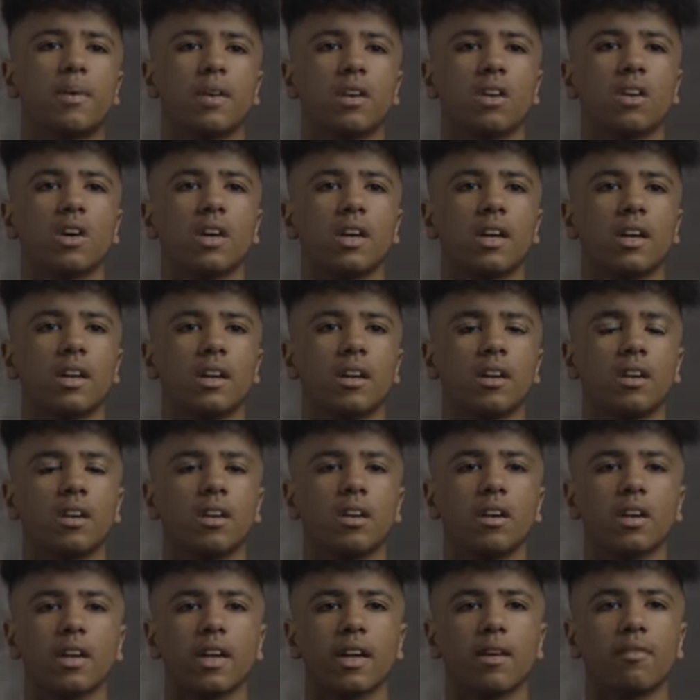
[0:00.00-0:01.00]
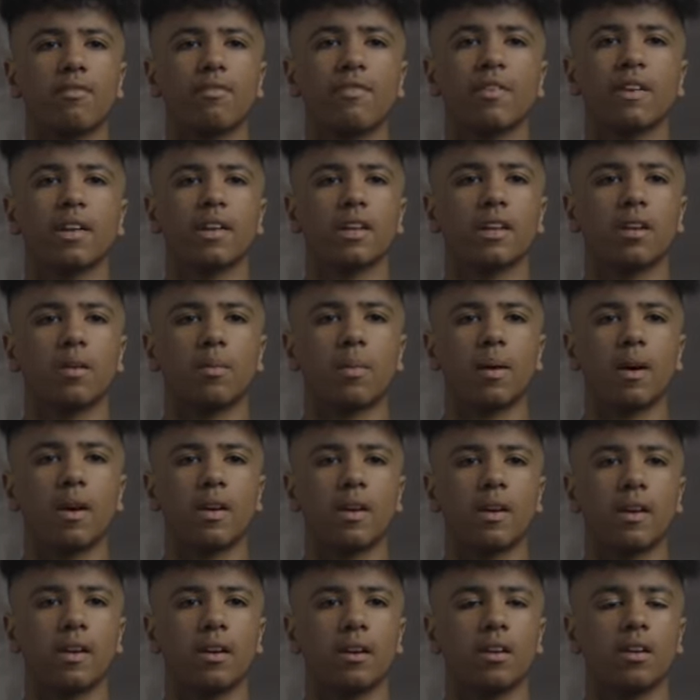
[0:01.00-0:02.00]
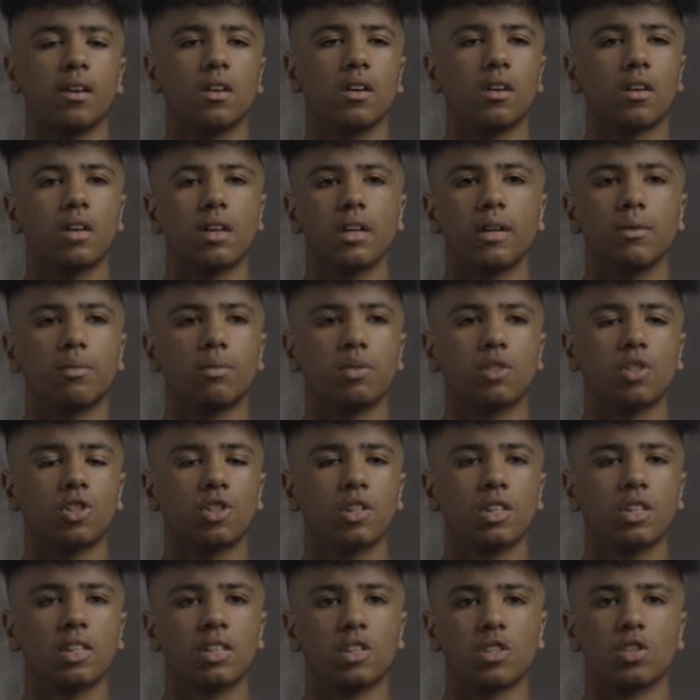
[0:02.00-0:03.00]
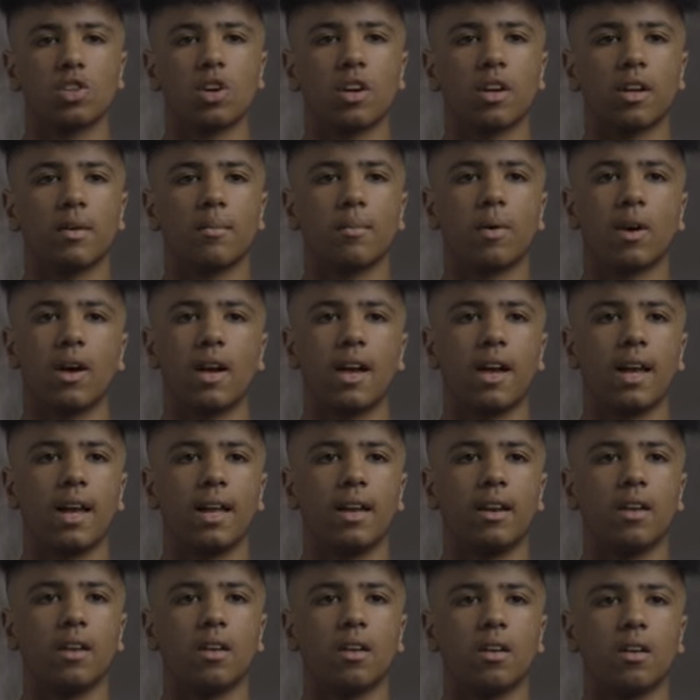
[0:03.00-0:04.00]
at night. I kept thinking about it. It was just stuck in my head